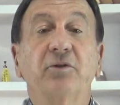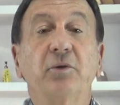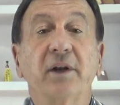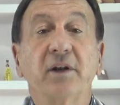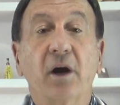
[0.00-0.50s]

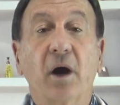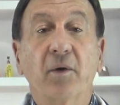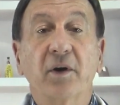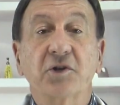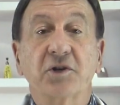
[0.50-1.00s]
to
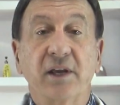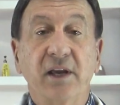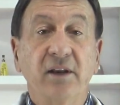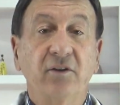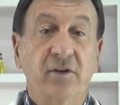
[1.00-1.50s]
encourage the
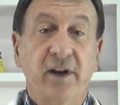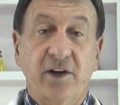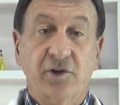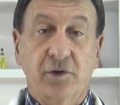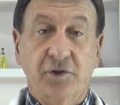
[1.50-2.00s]

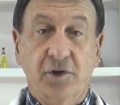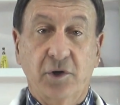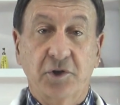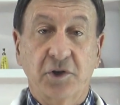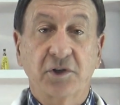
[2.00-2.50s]
international
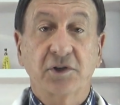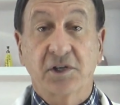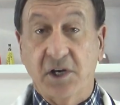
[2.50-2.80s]
surgeons,